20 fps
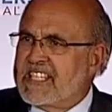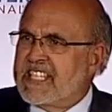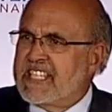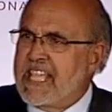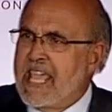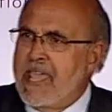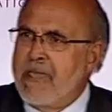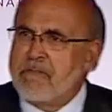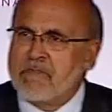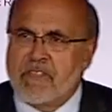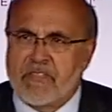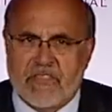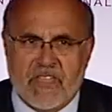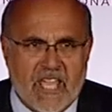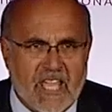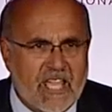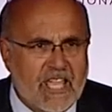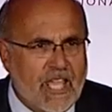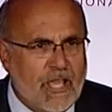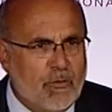the same
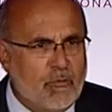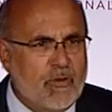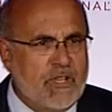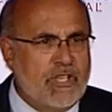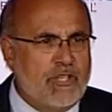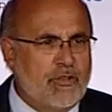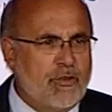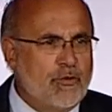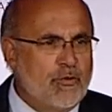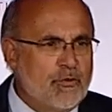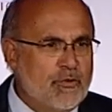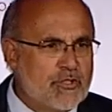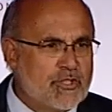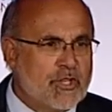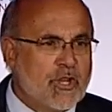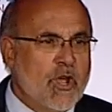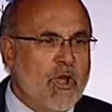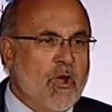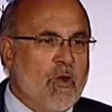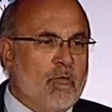thinking we
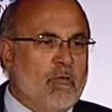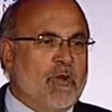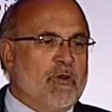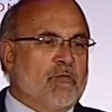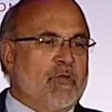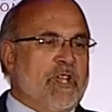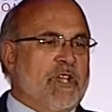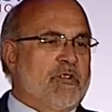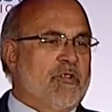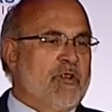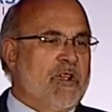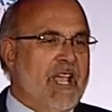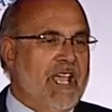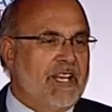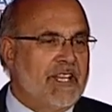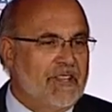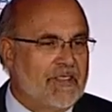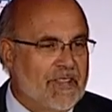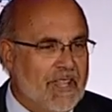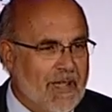used when we
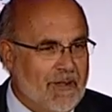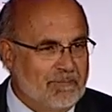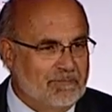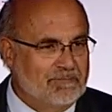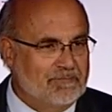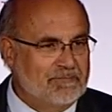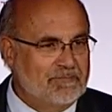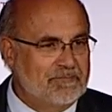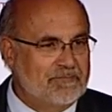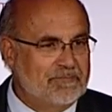created them."